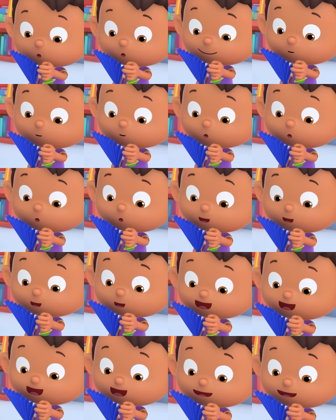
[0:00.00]
on one
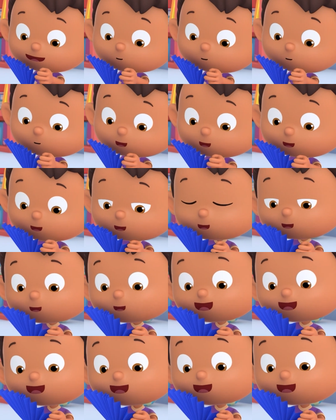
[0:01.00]
side
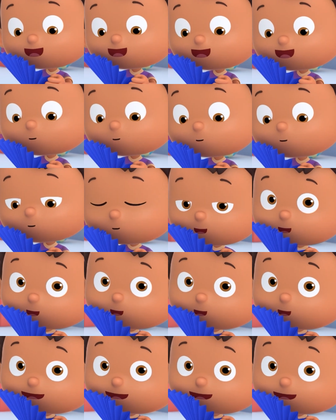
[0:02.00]
and
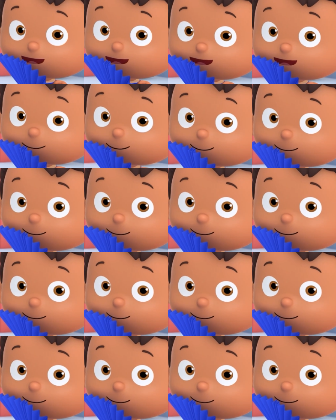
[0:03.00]
three,